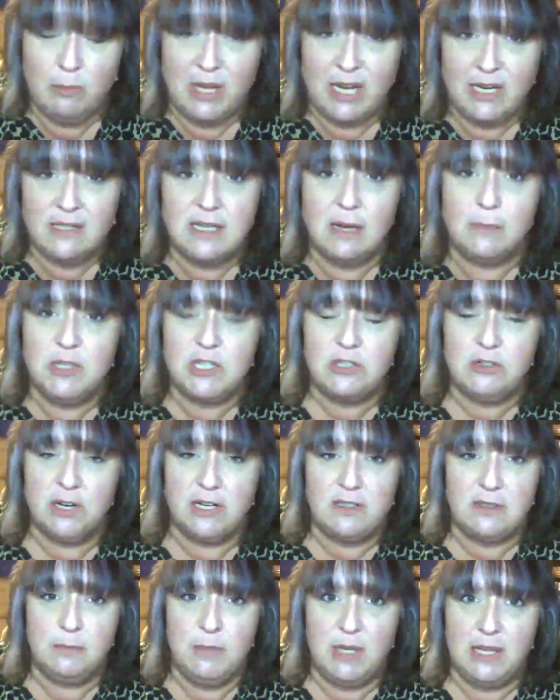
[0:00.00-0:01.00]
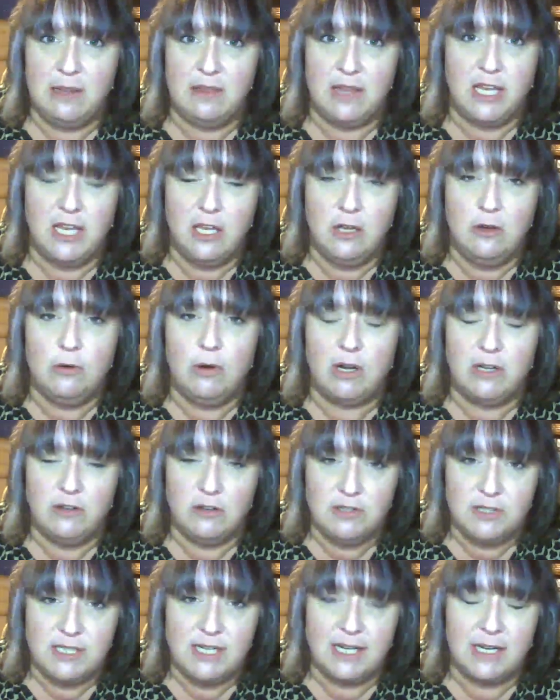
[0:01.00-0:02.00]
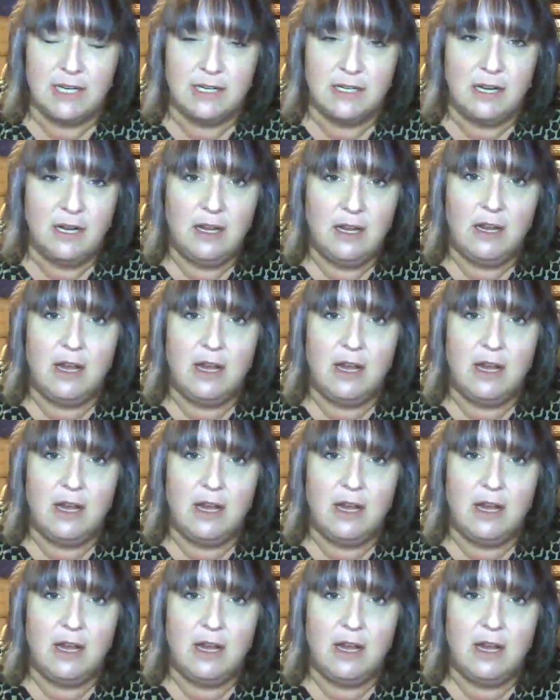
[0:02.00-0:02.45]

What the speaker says: demonstrate to me that you understand